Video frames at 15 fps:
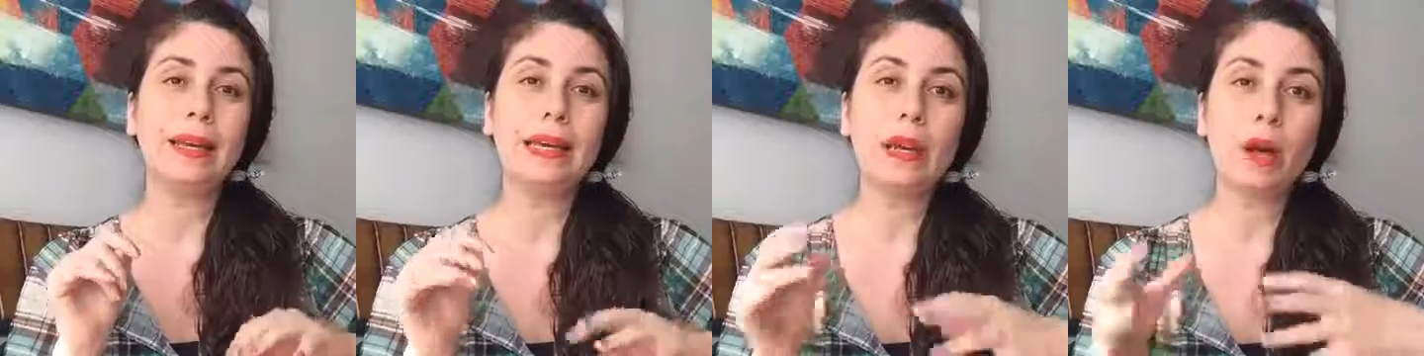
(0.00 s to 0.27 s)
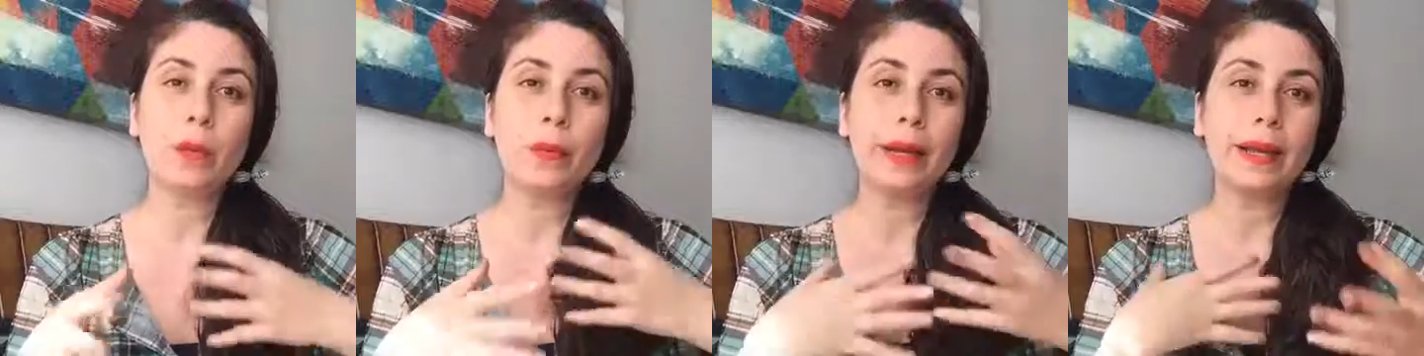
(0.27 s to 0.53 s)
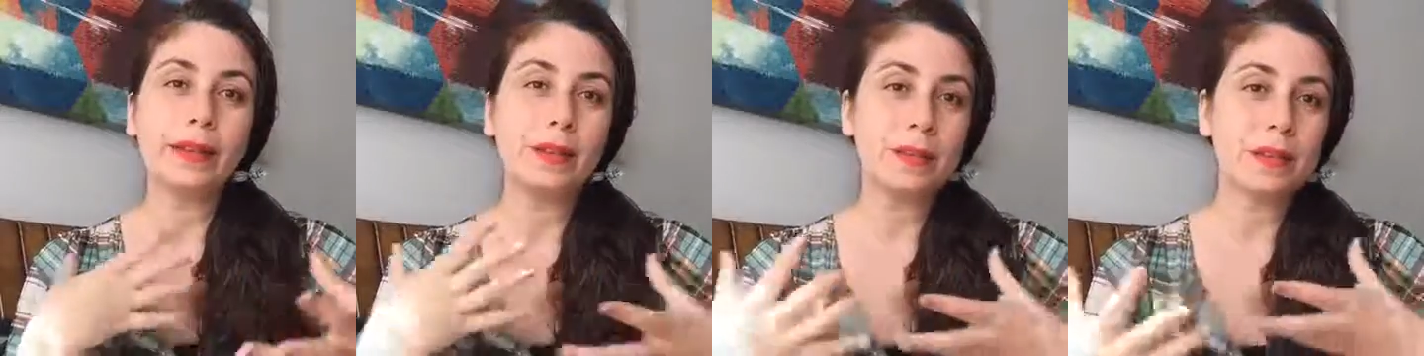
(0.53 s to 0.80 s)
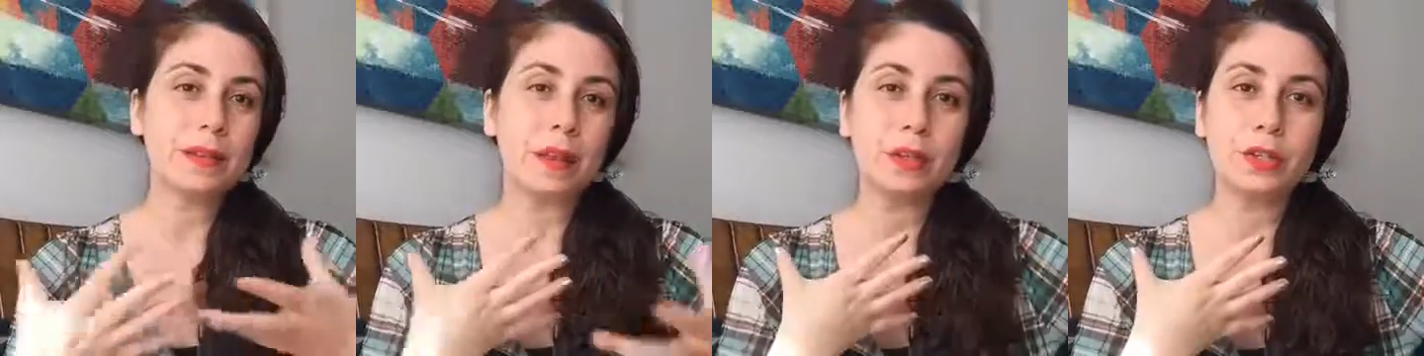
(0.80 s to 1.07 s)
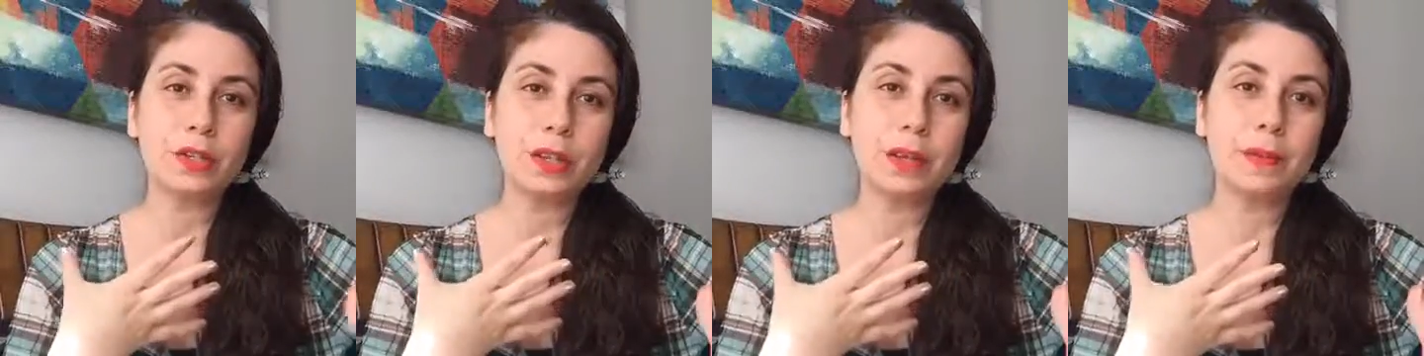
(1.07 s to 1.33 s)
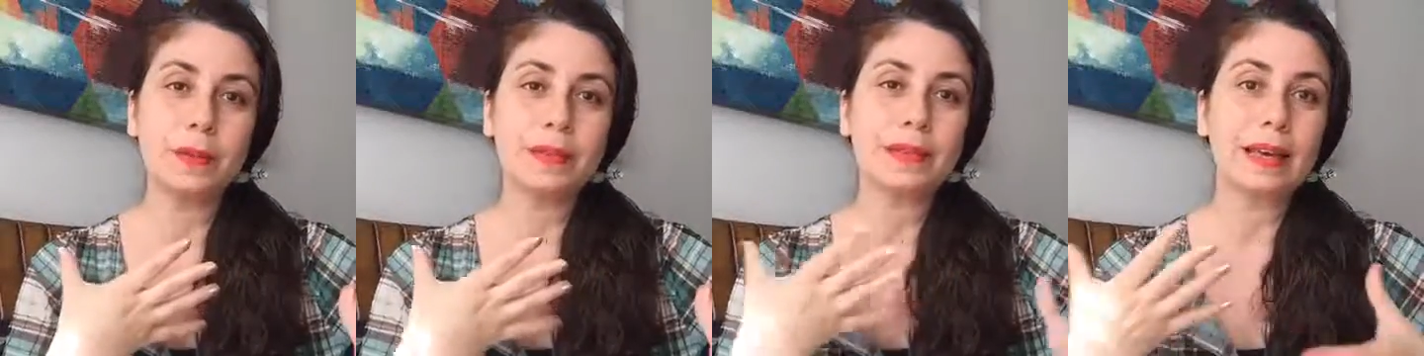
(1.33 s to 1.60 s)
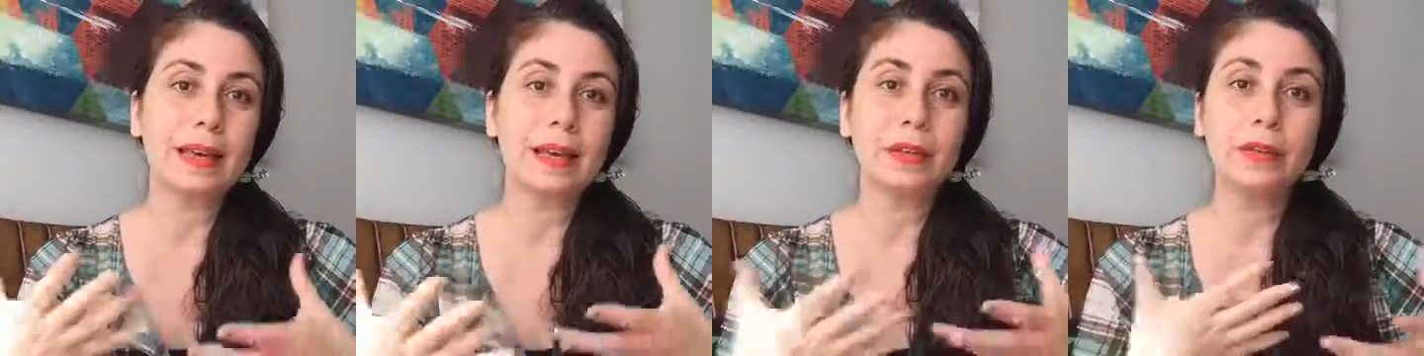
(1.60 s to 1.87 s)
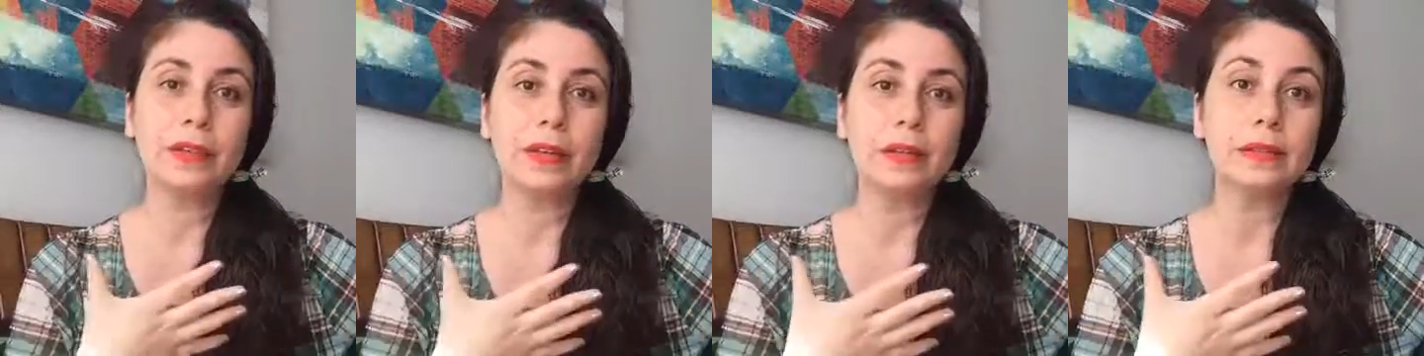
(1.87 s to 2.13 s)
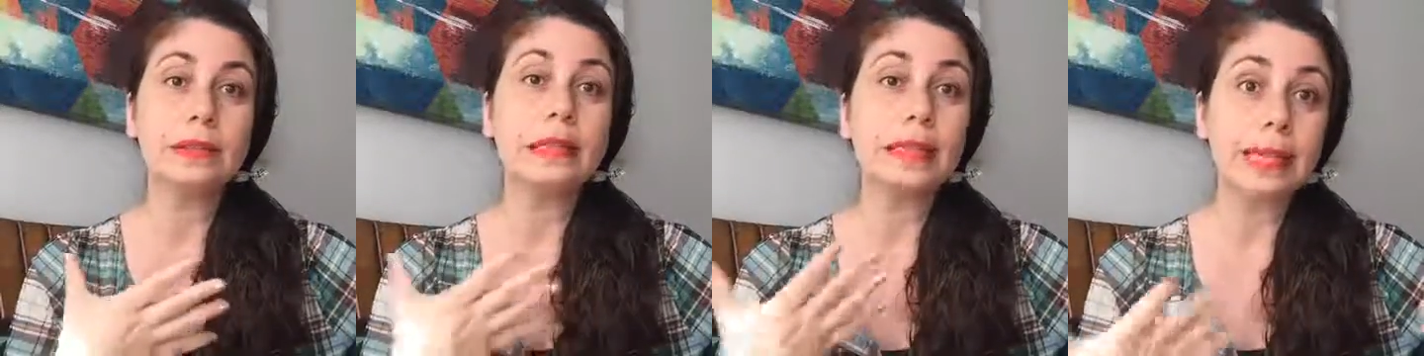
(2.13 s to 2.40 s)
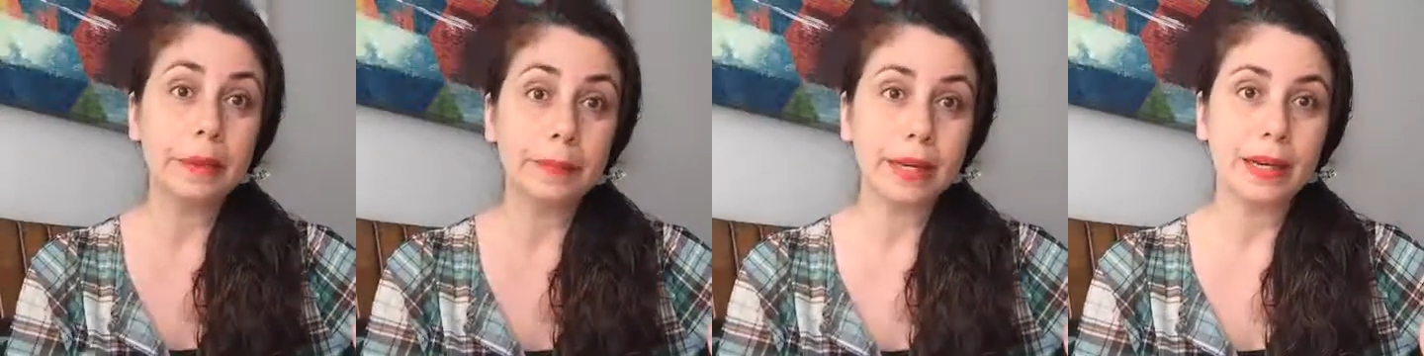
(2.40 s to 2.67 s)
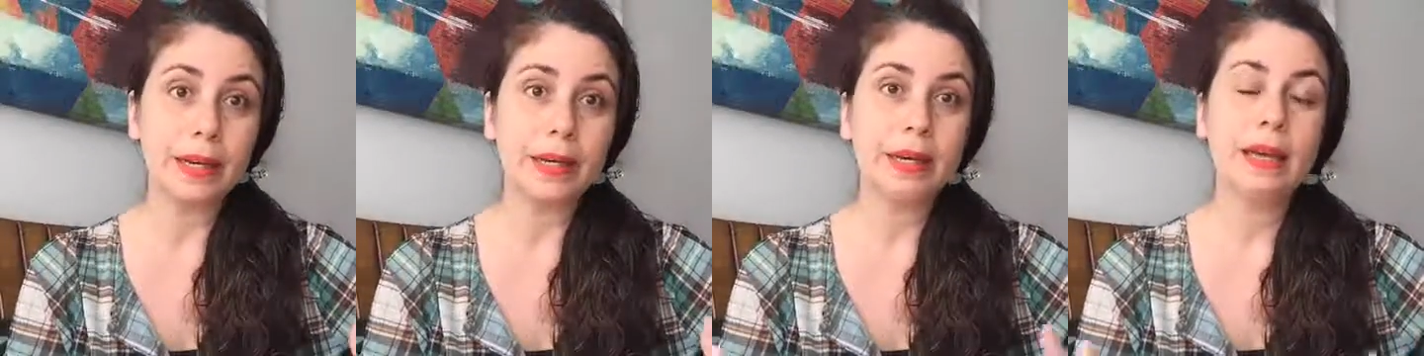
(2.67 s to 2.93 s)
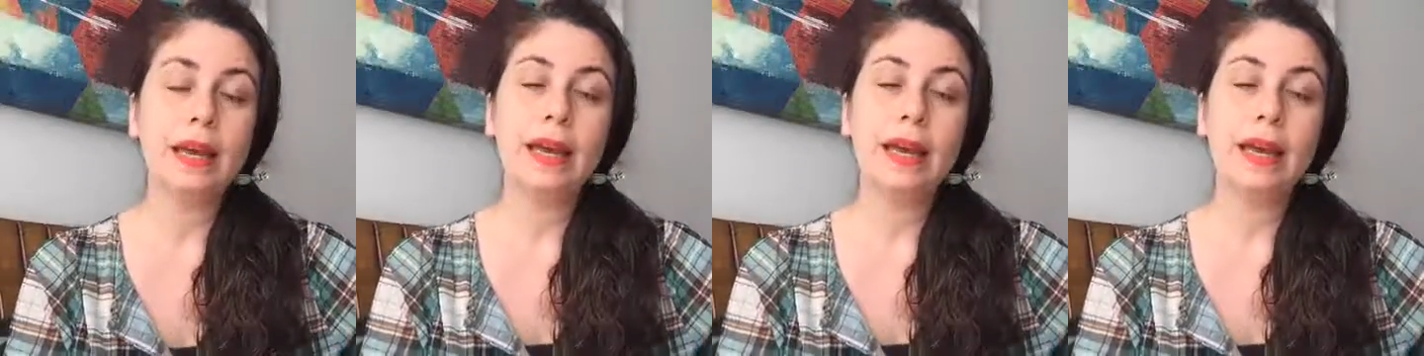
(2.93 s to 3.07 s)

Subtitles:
and already the massage therapist kind of feels limited.